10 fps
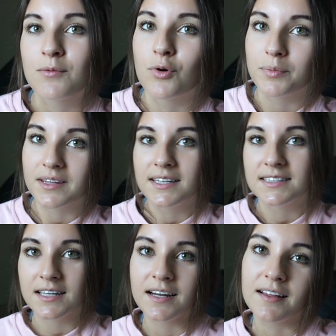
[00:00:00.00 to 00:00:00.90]
I won't be
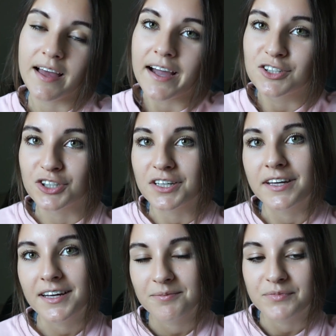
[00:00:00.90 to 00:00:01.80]
lazy and I'll actually
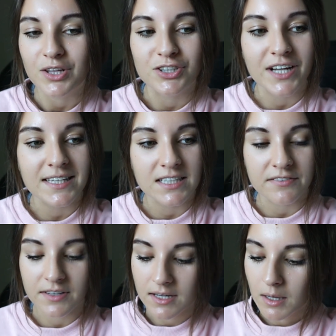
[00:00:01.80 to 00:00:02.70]
like learn that stuff.